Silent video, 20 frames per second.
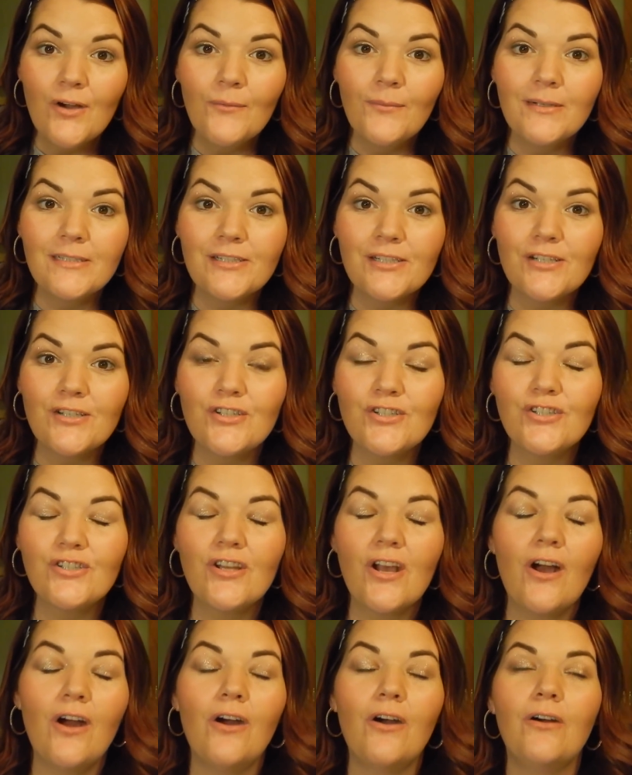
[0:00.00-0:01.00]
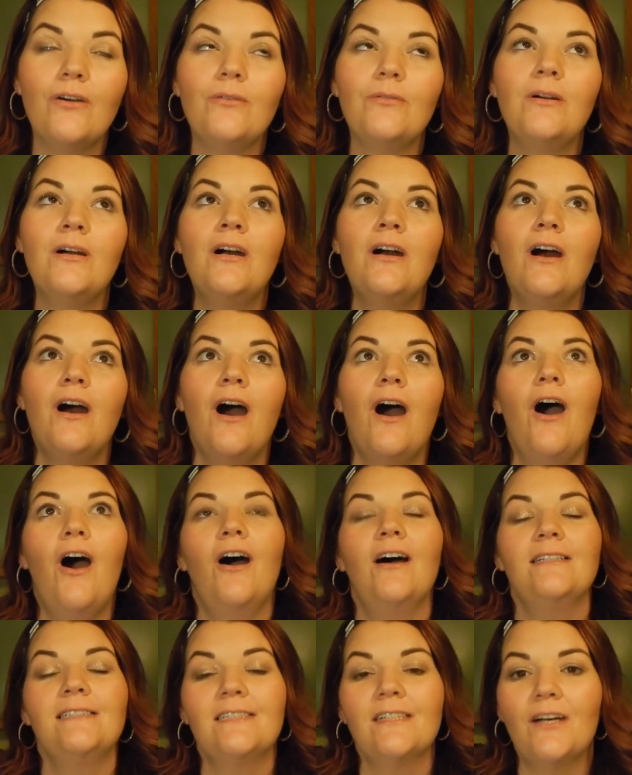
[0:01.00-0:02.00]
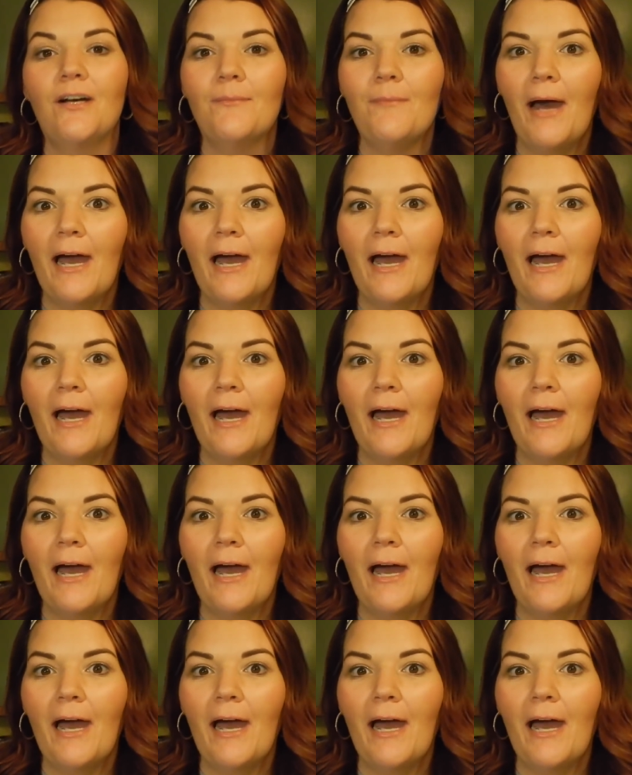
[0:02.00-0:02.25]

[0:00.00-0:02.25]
which is so awesome.